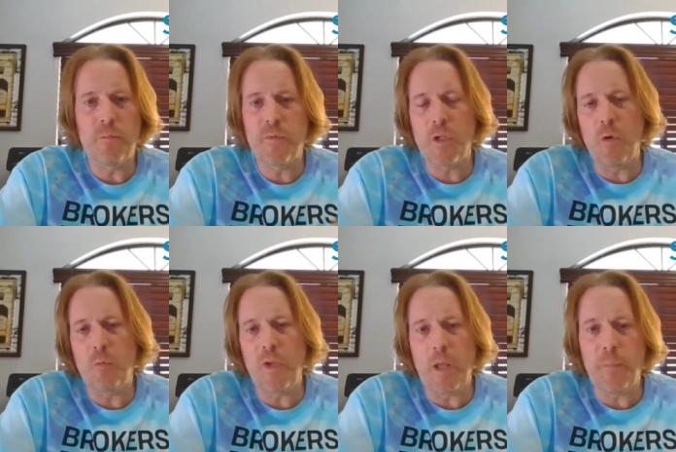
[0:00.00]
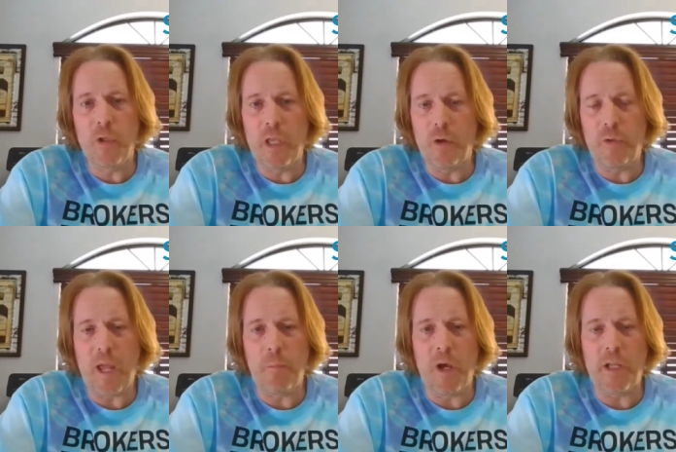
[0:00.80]
So it went up a little,
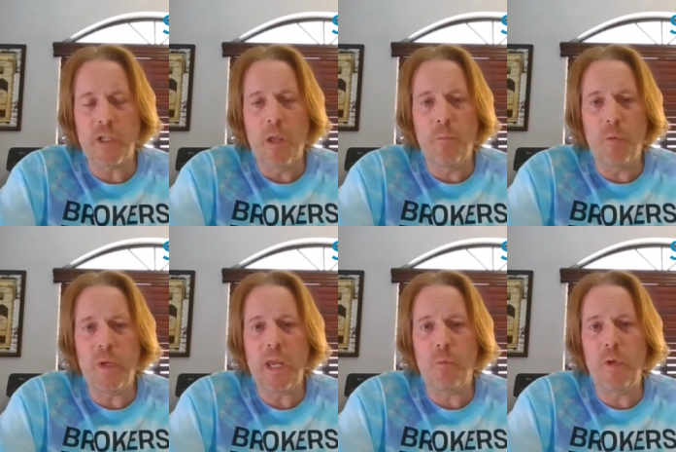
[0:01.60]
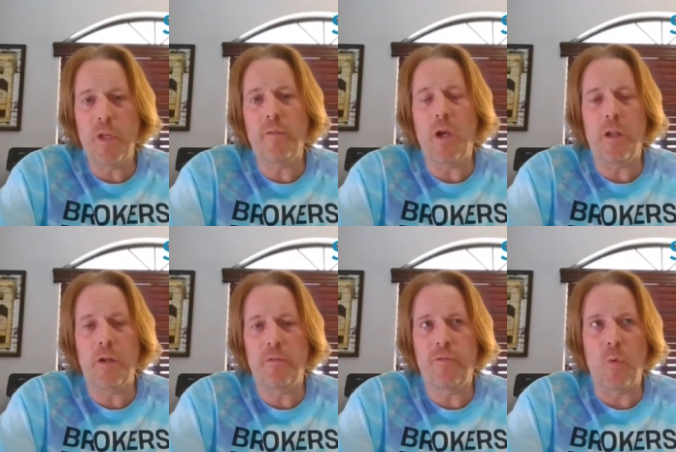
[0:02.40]
not much, but we got rid of
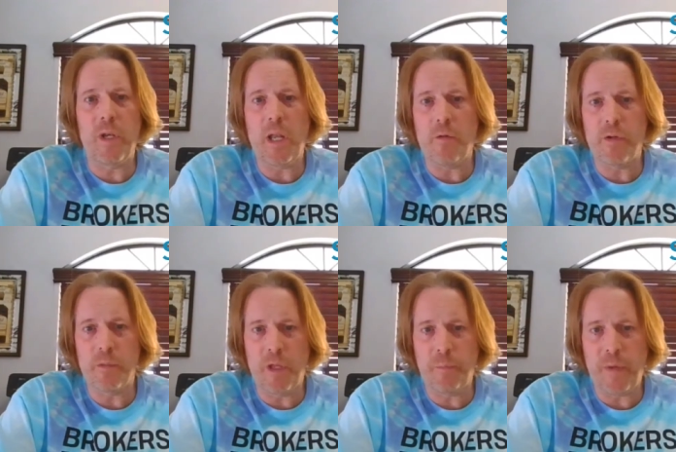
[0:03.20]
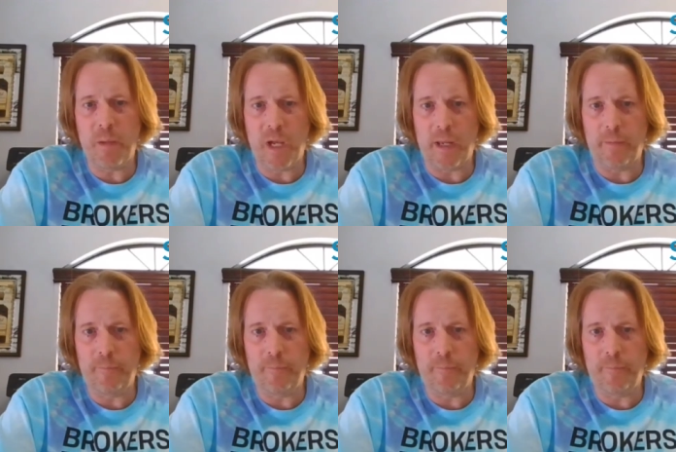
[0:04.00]
$140 a month PMI